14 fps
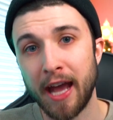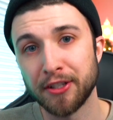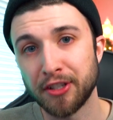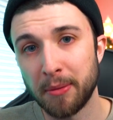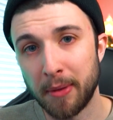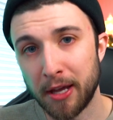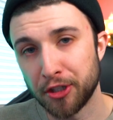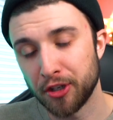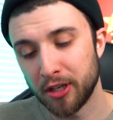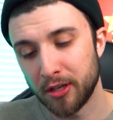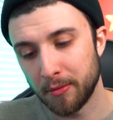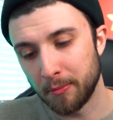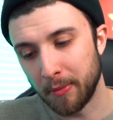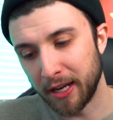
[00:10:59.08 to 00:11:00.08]
As I
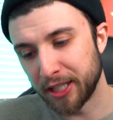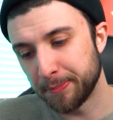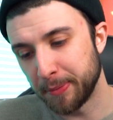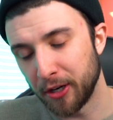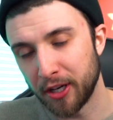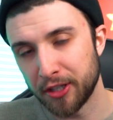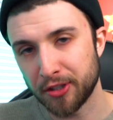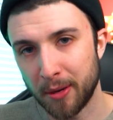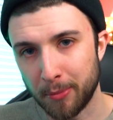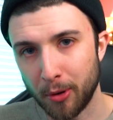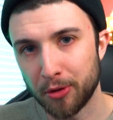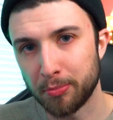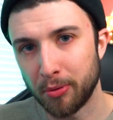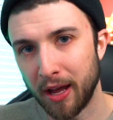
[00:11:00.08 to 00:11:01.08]
mentioned, my experience on
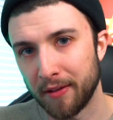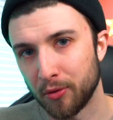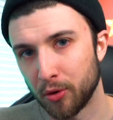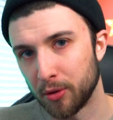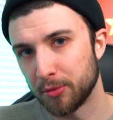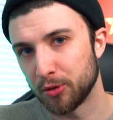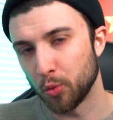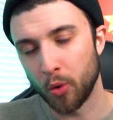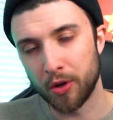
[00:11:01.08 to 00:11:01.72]
both platforms